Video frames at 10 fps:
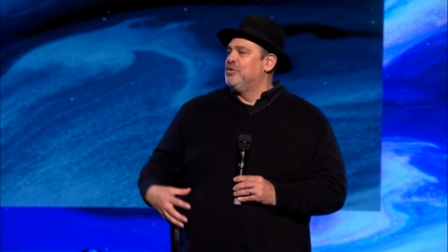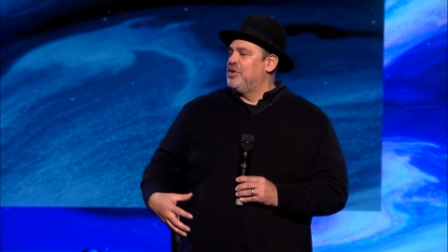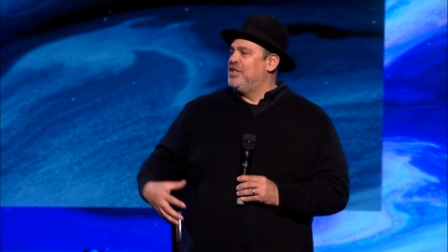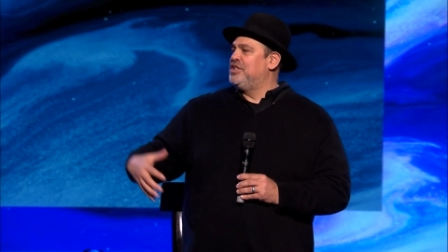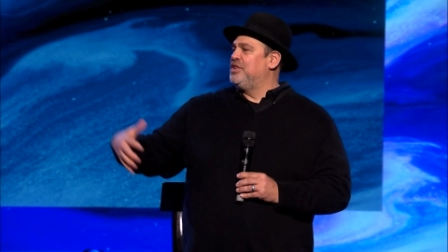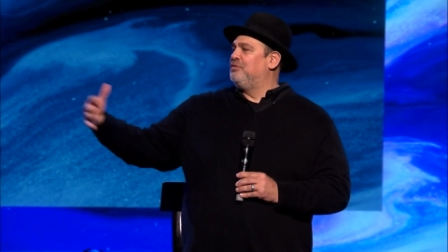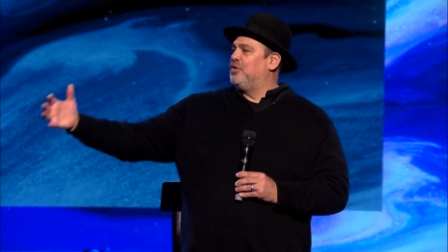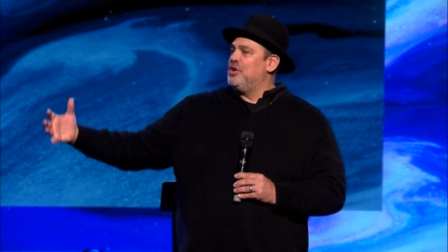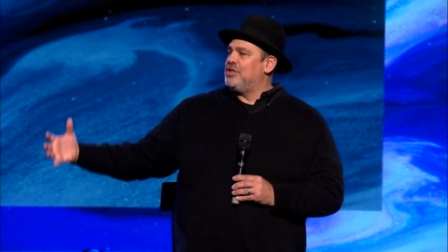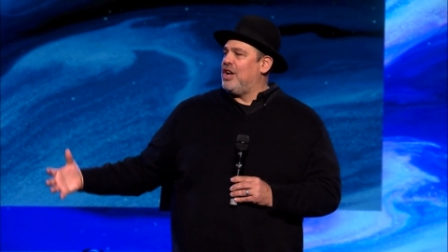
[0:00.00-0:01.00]
So, this is the
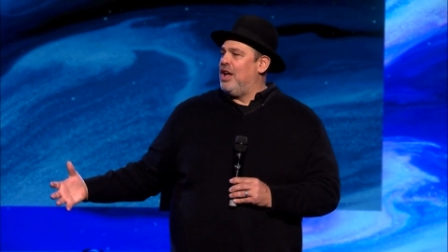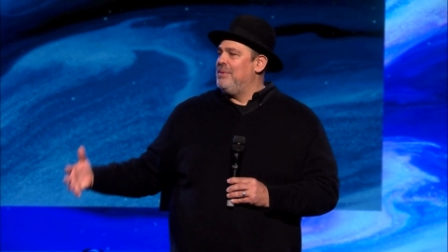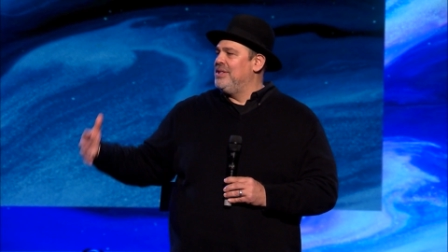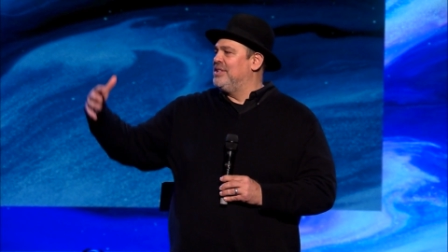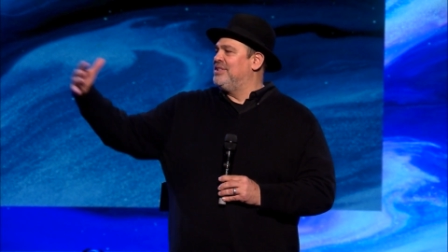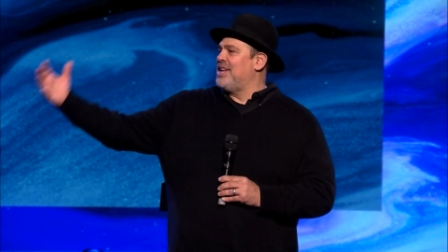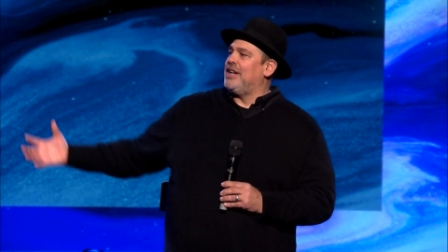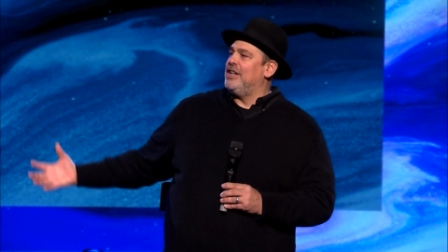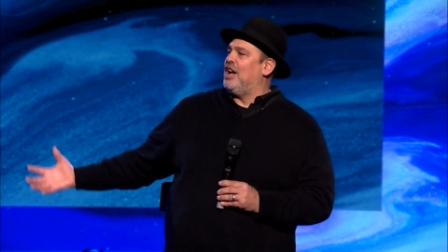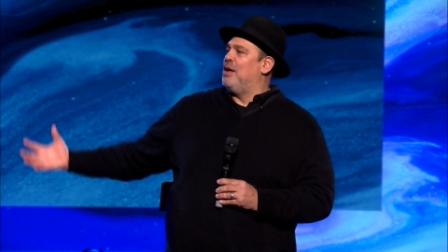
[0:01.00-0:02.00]
first coming. The
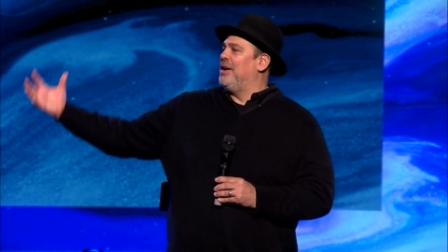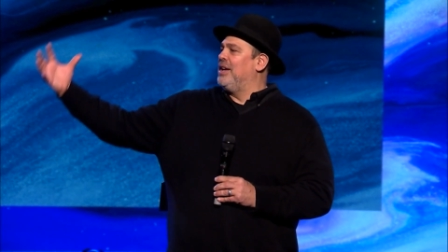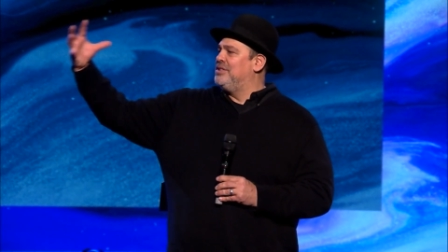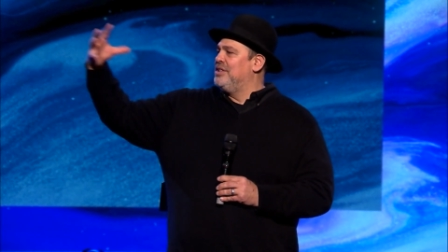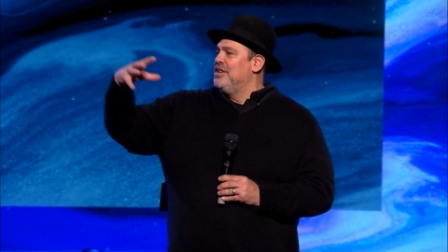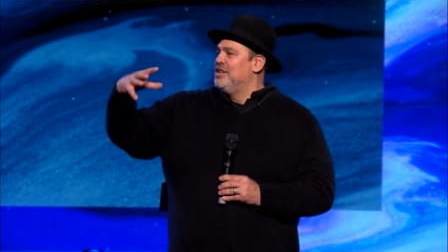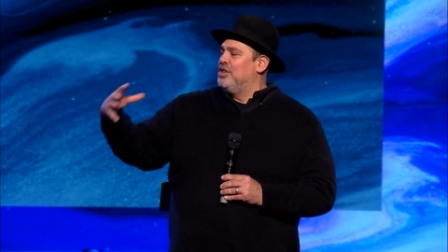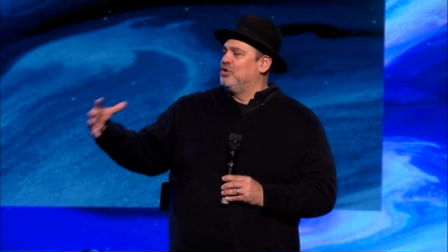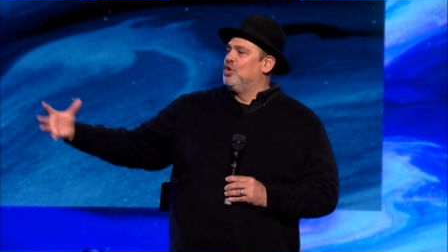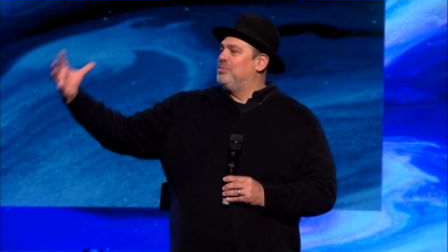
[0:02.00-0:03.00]
second coming is
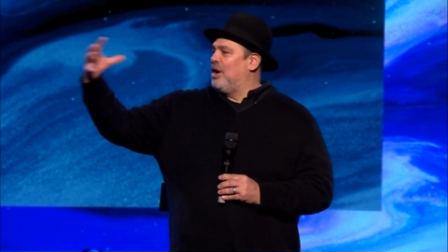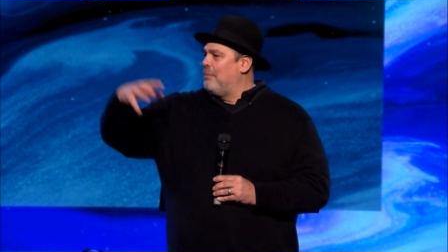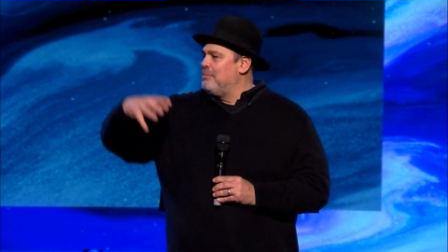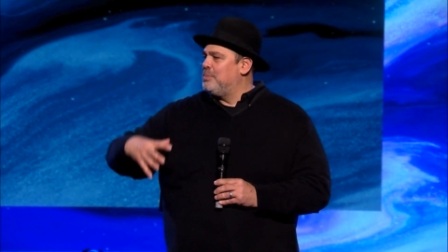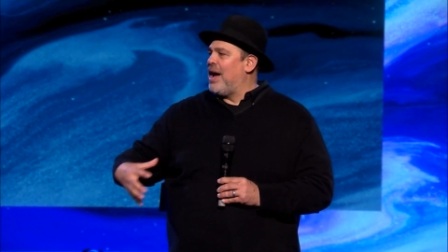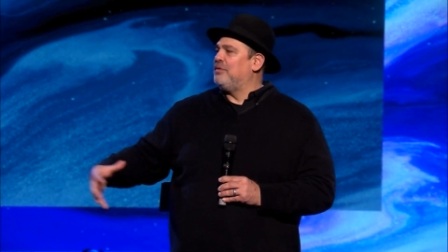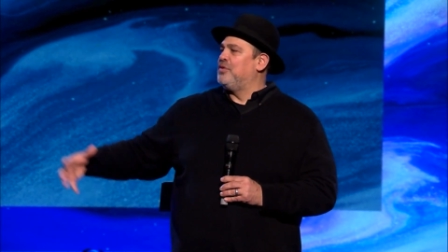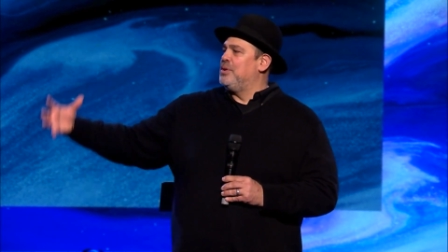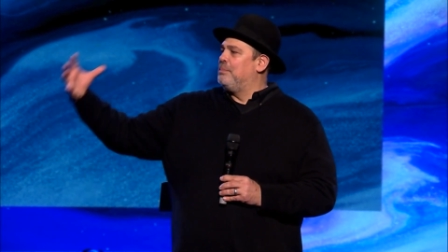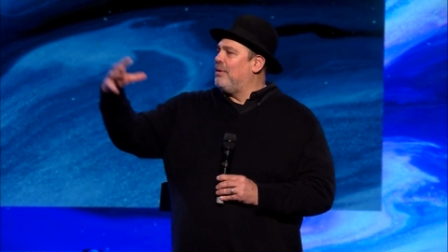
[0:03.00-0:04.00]
the groom comes back
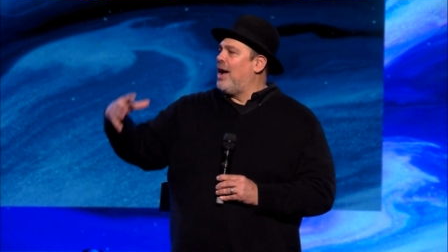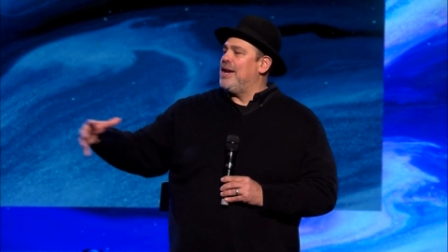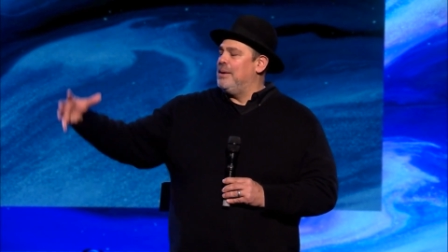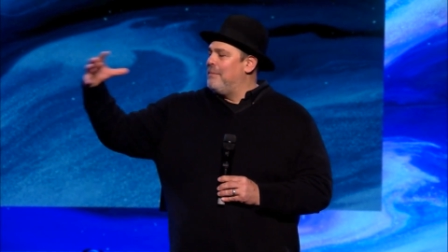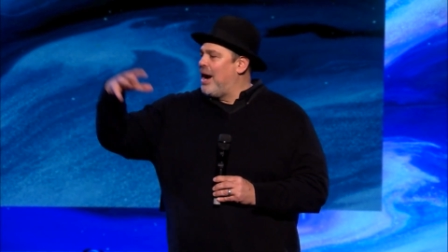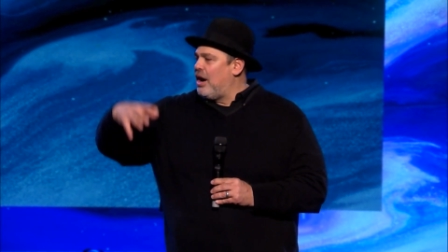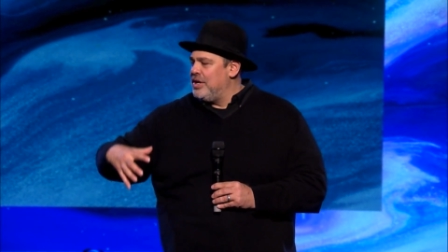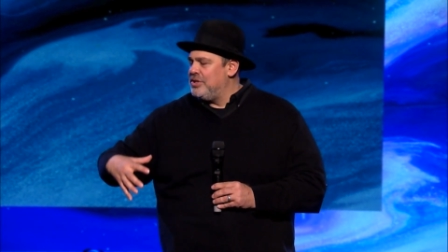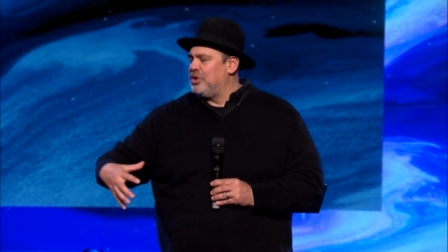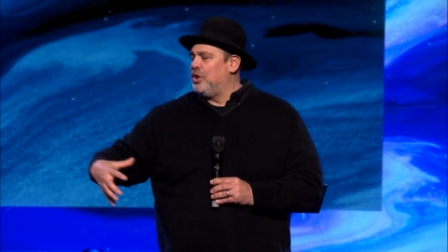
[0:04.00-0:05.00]
for the bride and
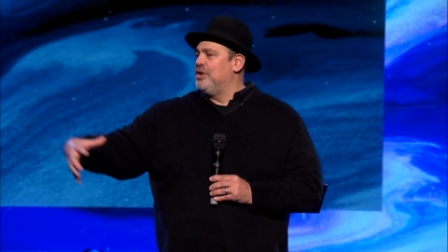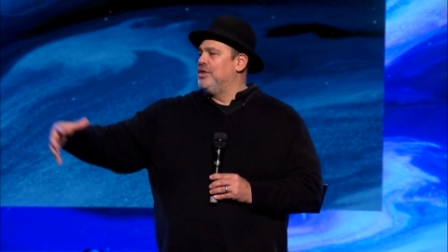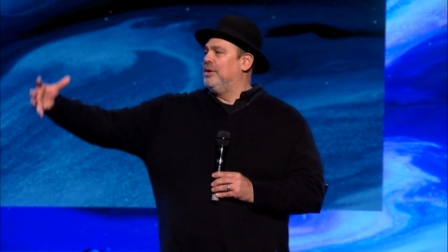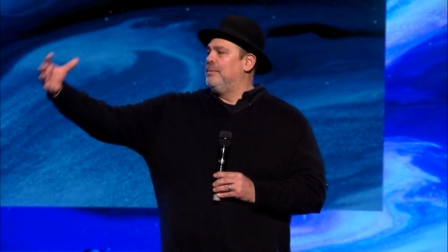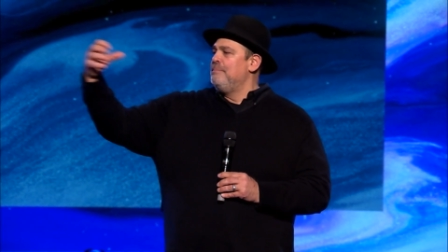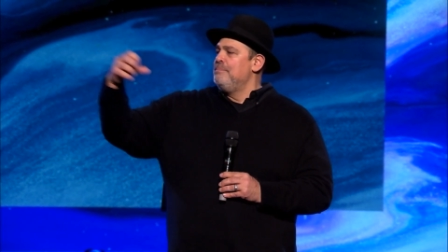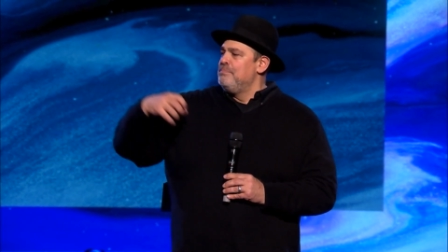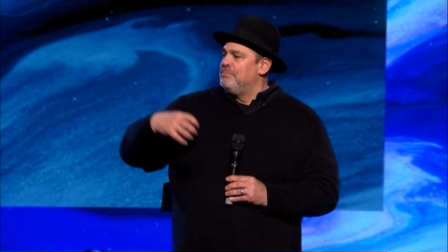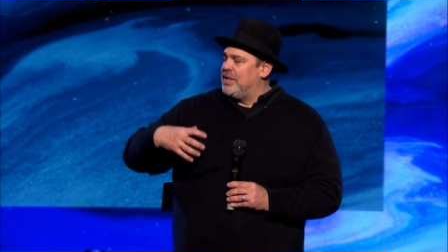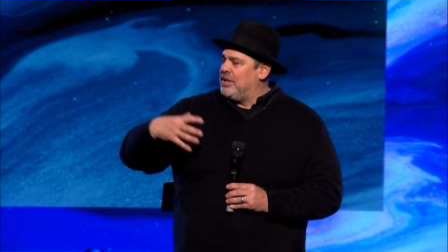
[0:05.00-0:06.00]
marries her, and they